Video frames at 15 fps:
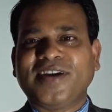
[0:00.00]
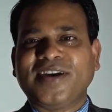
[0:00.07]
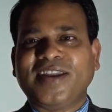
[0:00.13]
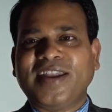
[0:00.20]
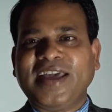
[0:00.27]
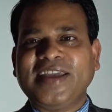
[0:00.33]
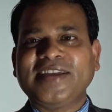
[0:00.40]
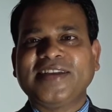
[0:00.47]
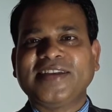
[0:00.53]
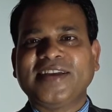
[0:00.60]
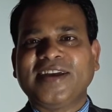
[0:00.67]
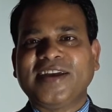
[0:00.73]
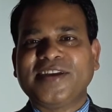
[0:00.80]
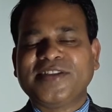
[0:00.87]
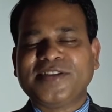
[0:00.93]
like
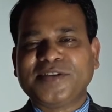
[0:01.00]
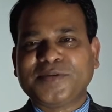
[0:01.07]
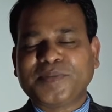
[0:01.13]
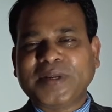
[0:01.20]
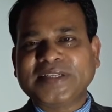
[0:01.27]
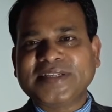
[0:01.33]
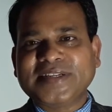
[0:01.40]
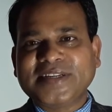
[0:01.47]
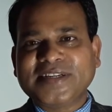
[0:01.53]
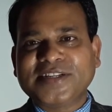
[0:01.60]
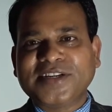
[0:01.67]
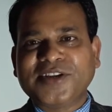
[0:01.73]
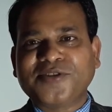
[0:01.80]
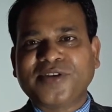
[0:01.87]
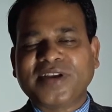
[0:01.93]
this
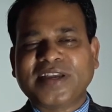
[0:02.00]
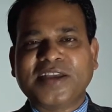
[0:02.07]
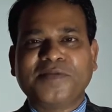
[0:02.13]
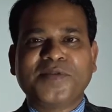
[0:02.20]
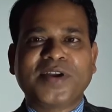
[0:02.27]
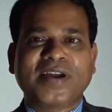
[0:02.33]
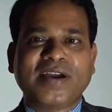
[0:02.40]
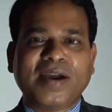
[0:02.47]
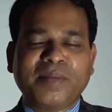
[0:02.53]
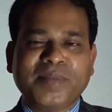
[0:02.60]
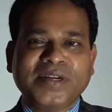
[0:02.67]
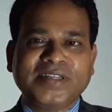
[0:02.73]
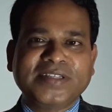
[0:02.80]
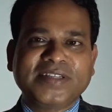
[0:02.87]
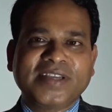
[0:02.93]
presentation, you can give your
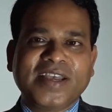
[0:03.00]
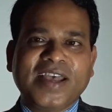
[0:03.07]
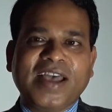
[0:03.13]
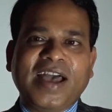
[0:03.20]
comments,